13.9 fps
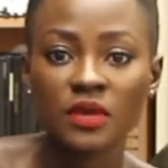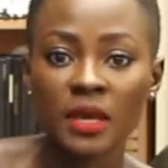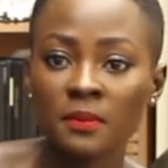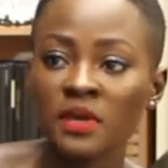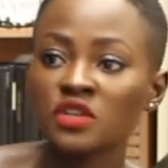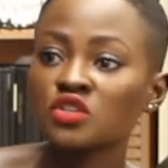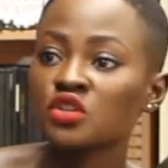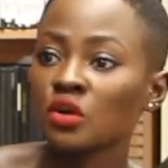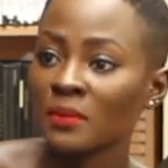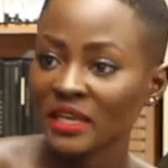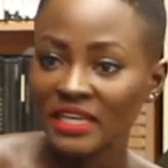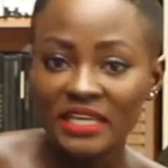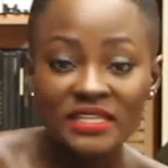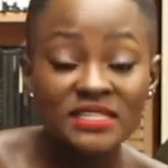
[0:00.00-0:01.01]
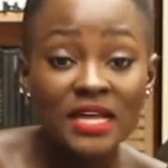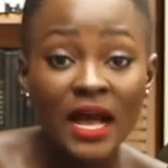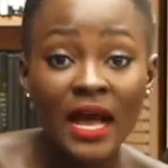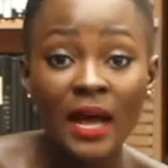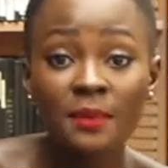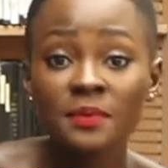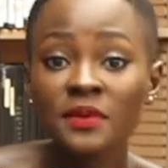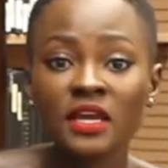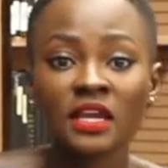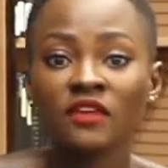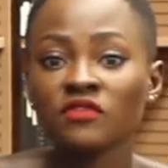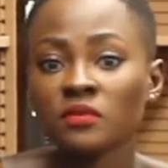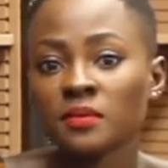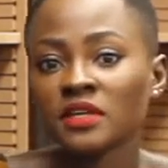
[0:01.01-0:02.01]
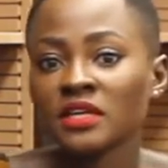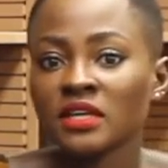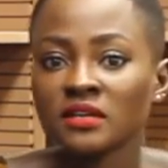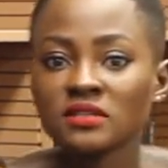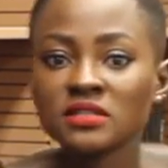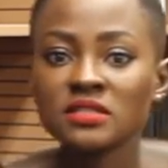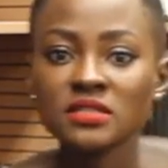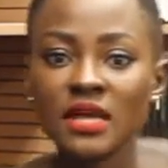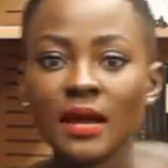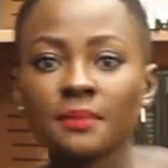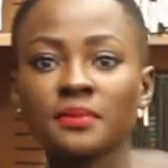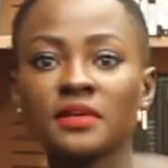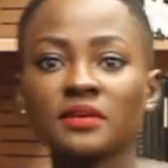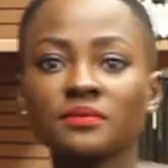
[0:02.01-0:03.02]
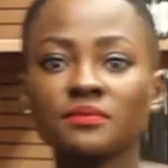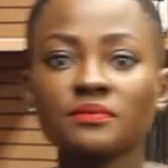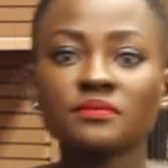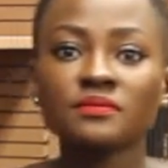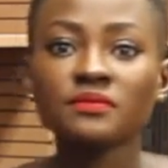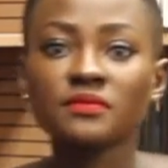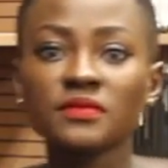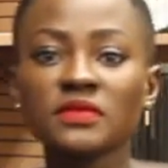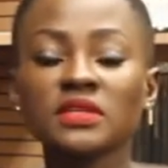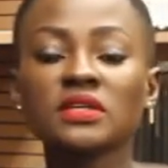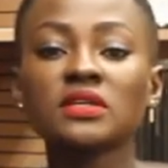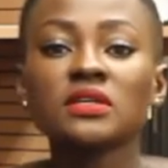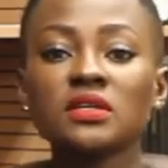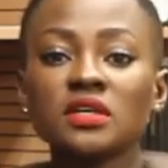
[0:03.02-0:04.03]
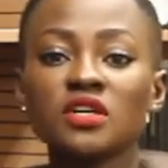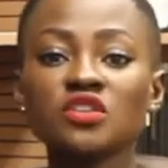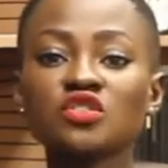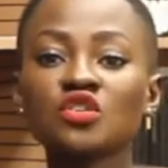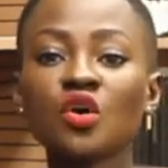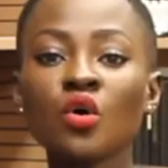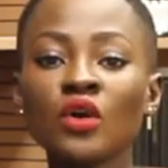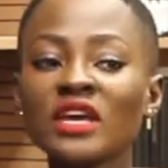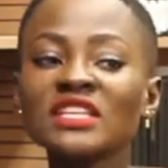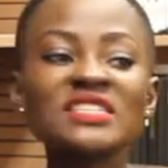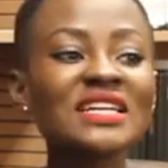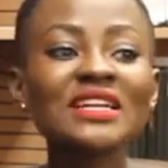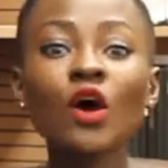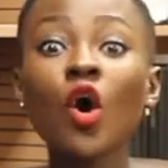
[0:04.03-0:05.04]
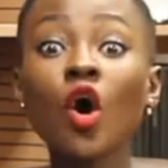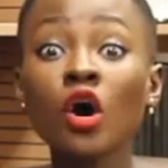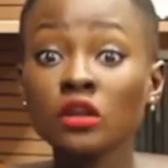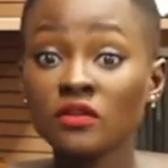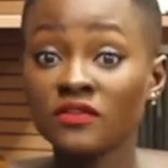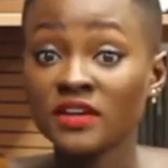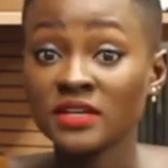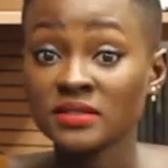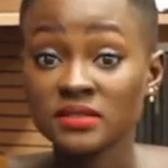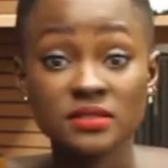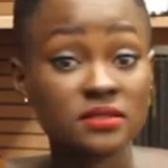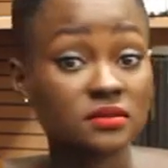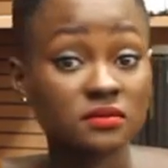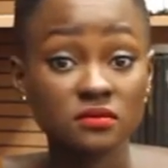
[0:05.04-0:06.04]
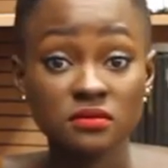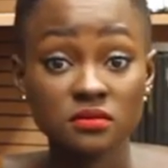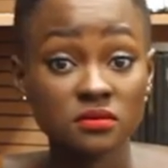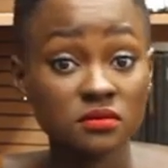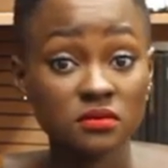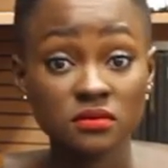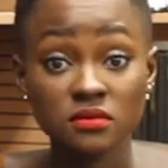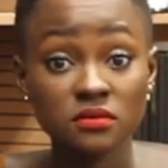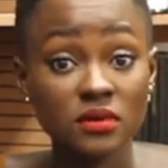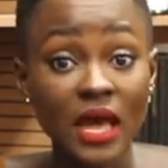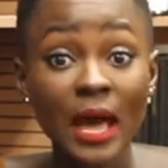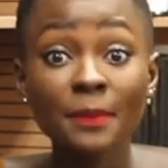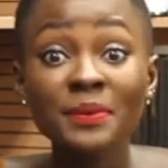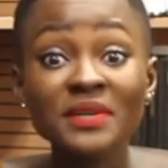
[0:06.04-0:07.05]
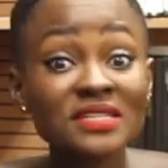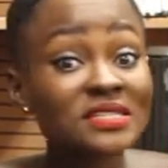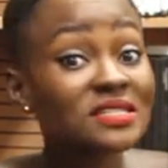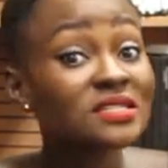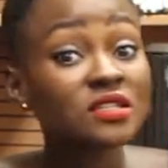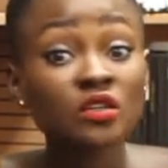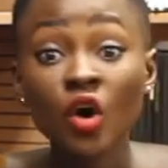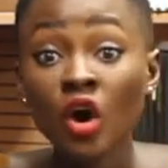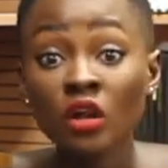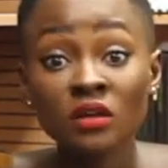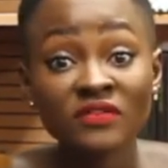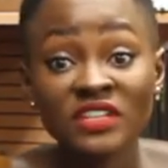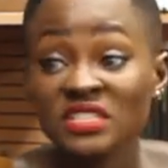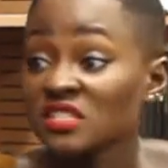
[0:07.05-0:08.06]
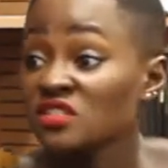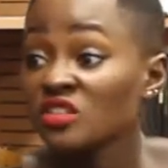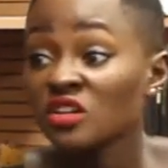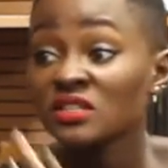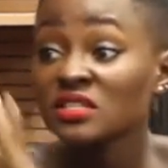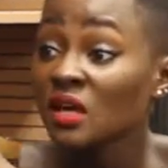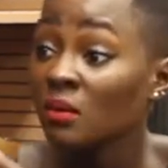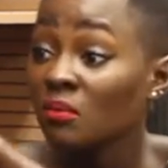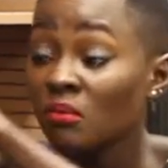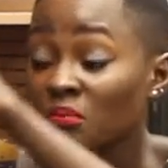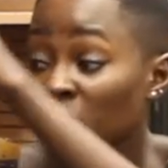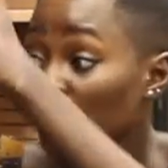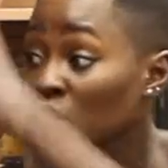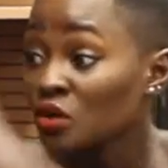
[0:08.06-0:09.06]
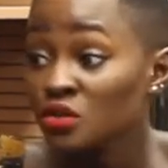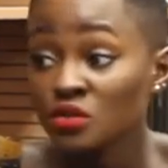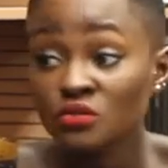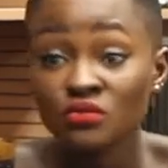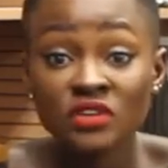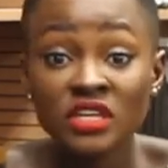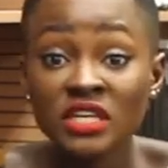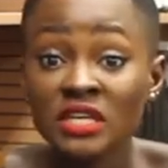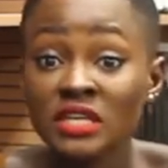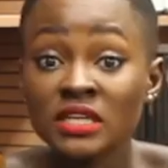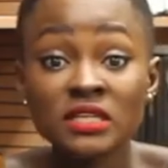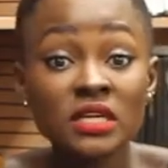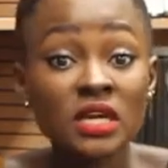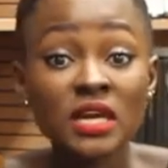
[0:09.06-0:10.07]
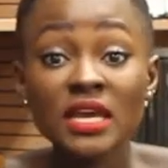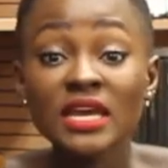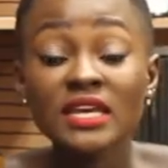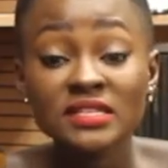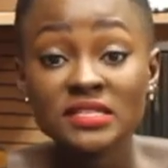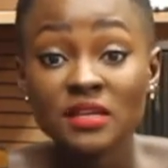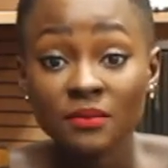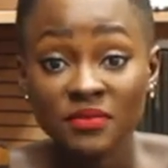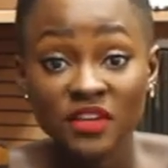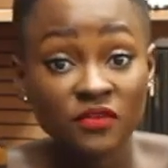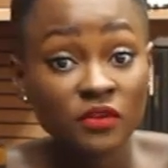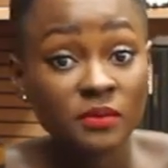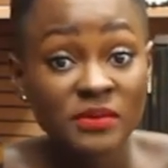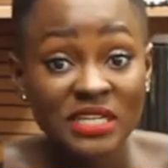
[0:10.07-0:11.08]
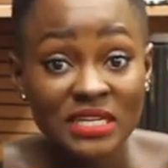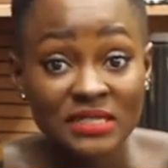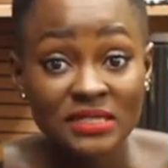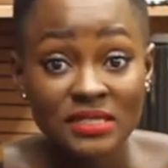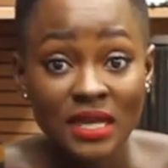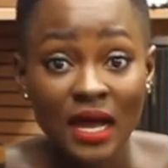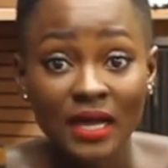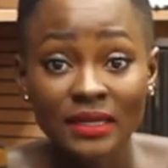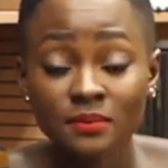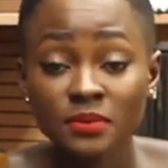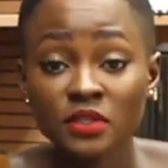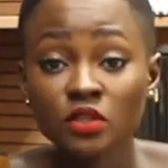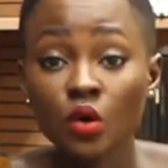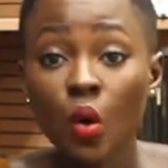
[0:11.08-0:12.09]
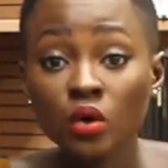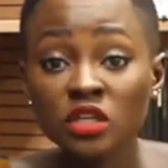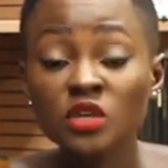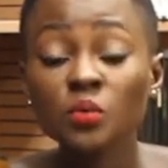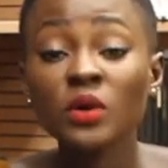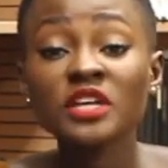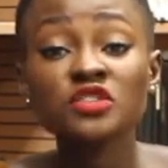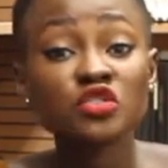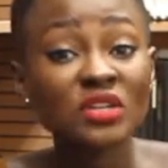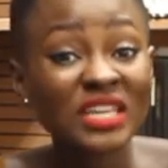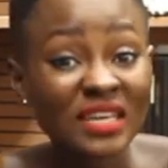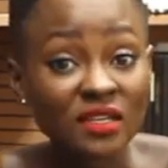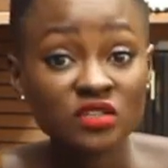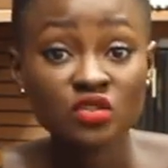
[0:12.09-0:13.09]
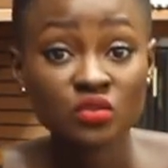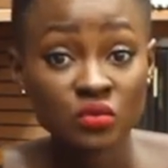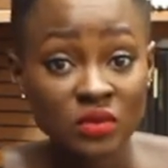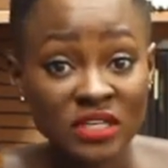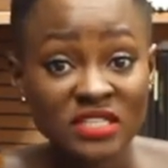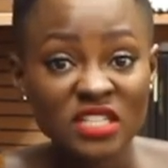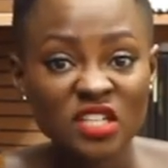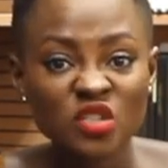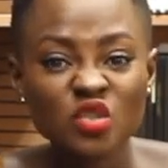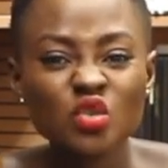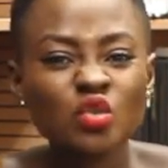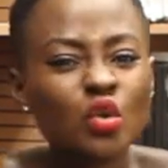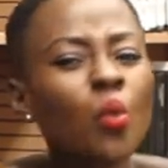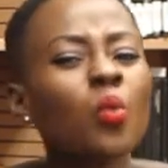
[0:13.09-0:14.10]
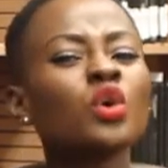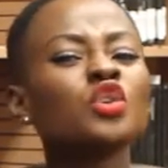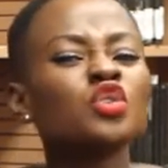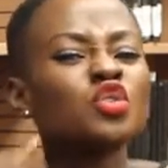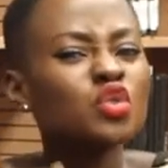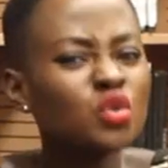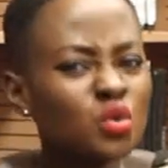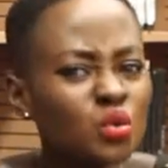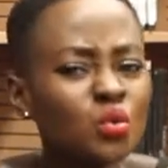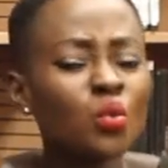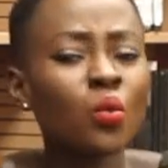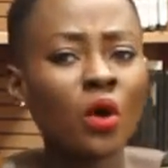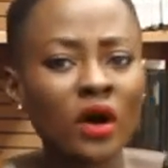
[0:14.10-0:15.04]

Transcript: and make sure my kids are happy and everybody else is happy? Mm-hmm. So, it's in all of us. Happiness is in all of us. It's not some book you read, it's something from the inside. But the only way to get to it is to know what you